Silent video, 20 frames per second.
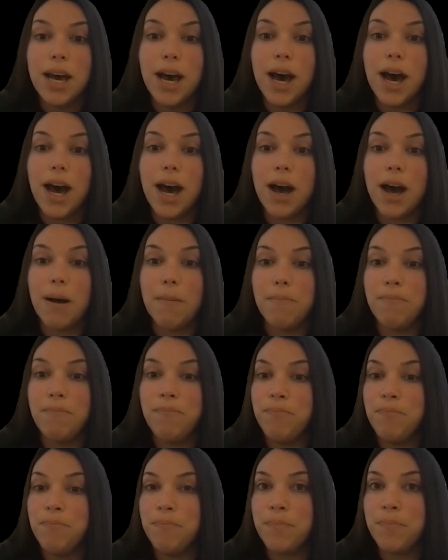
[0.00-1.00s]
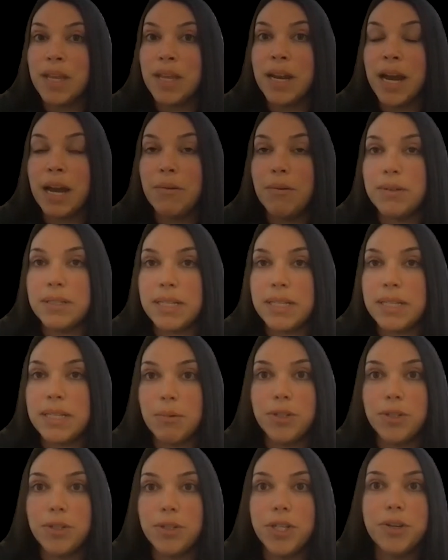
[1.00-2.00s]
And I was
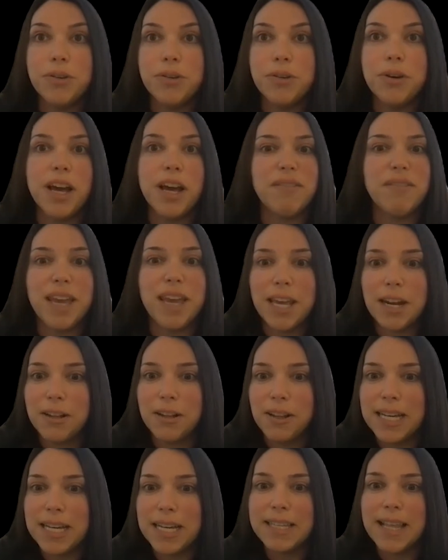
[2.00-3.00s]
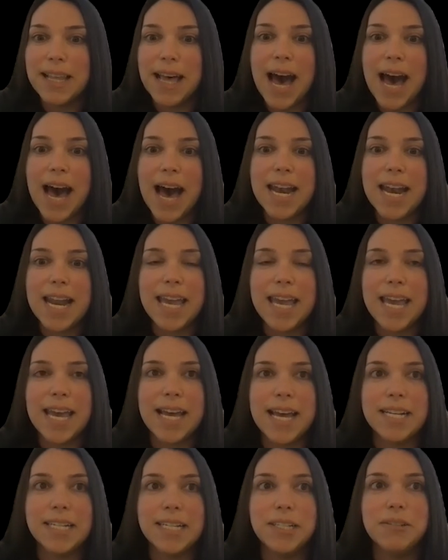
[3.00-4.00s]
able to kind of analyze that
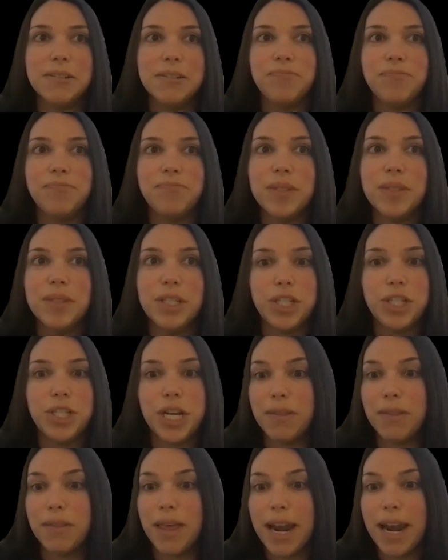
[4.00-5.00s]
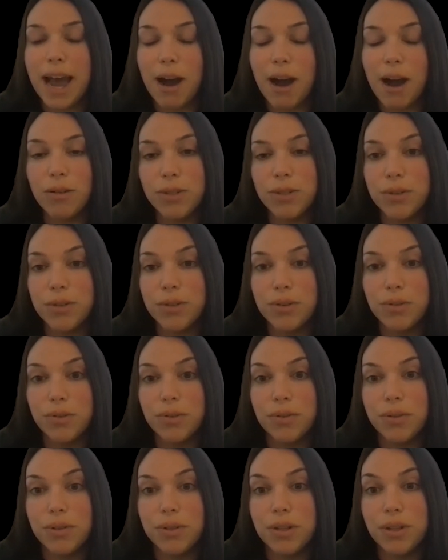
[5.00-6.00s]
and share that out
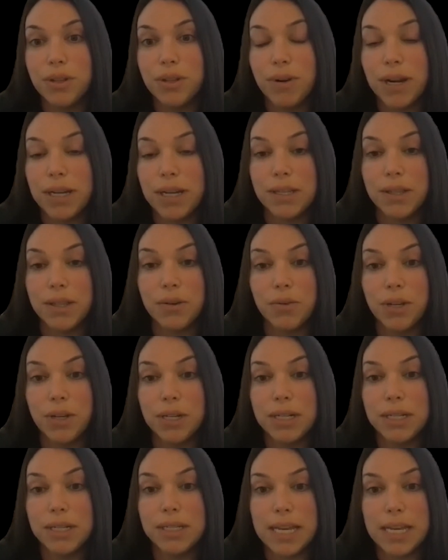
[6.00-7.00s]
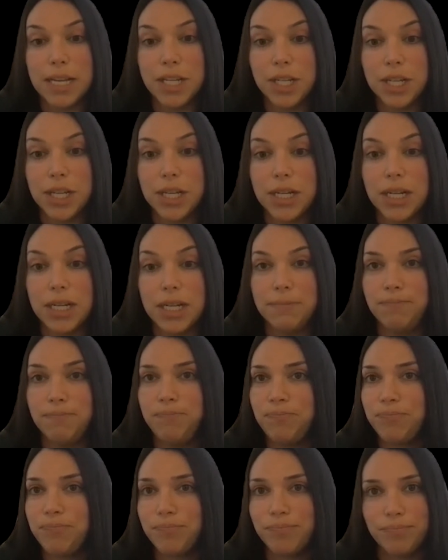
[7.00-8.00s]
to the rest of the organization. And
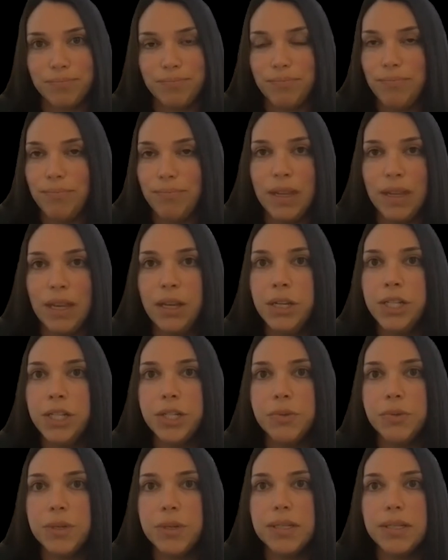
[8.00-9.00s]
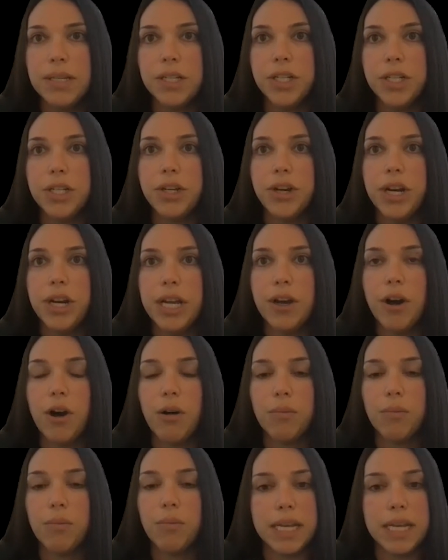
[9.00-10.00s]
it just was such a great
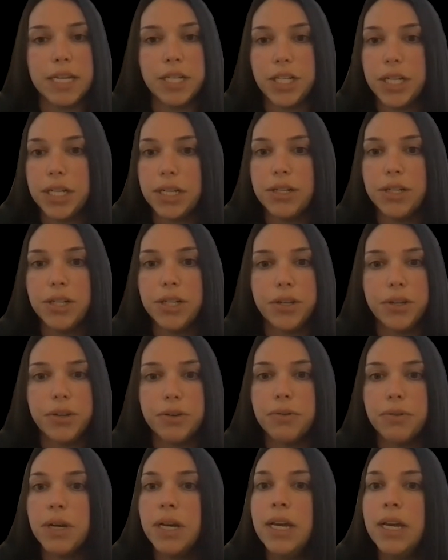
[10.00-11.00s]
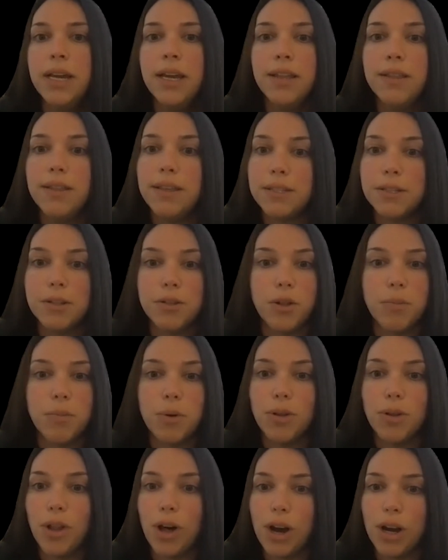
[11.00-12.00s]
culmination to this
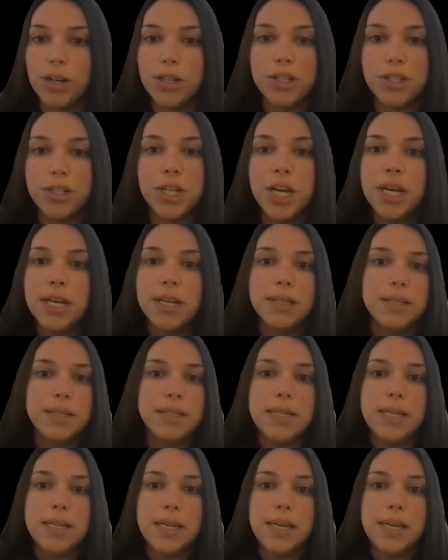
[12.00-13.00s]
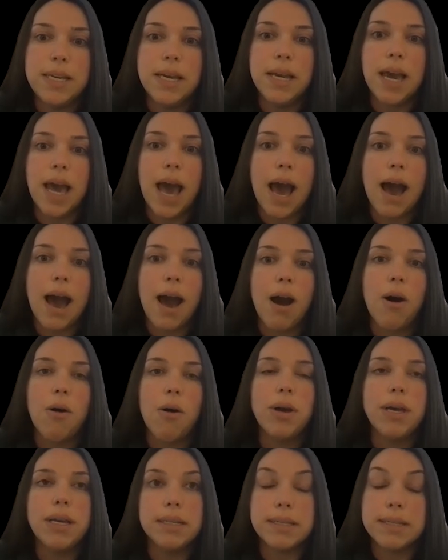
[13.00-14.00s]
global launch, seeing how
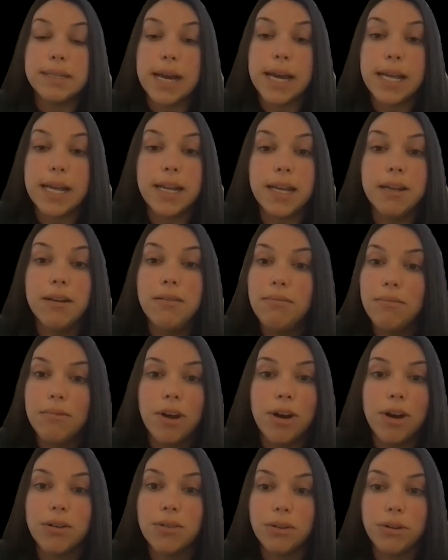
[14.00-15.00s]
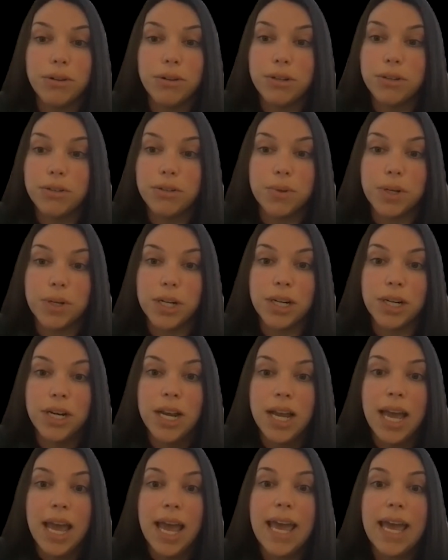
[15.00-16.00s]
excited our learners were.
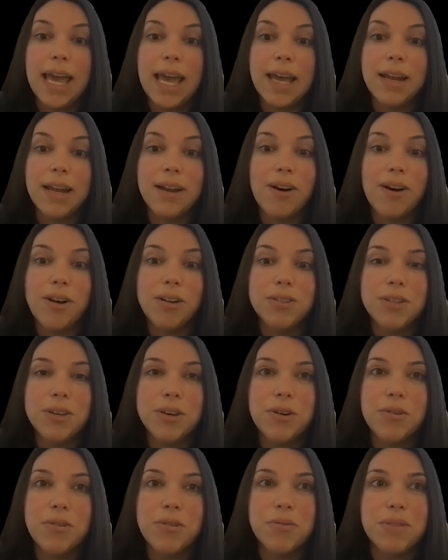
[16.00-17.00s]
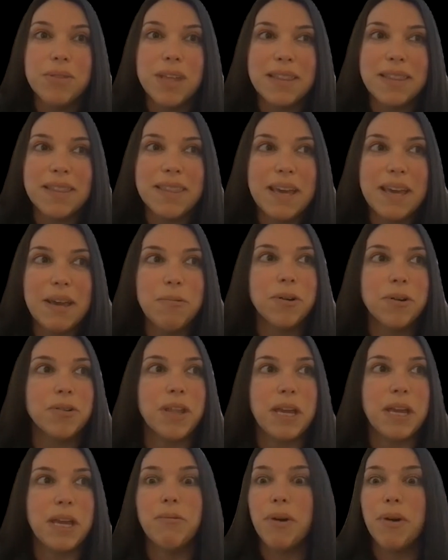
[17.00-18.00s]
And also that they were
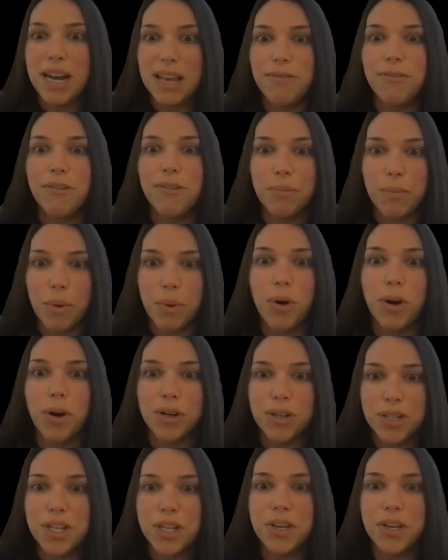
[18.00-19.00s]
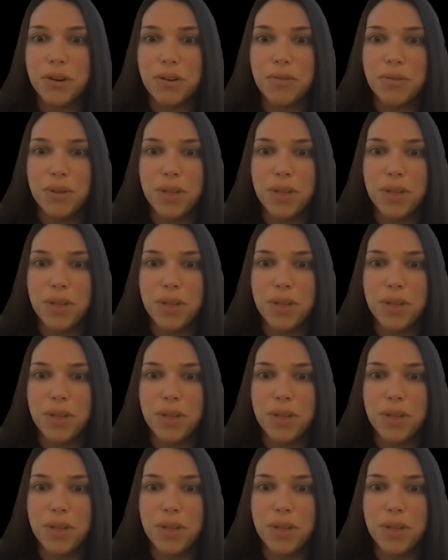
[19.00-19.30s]
like ready for more too.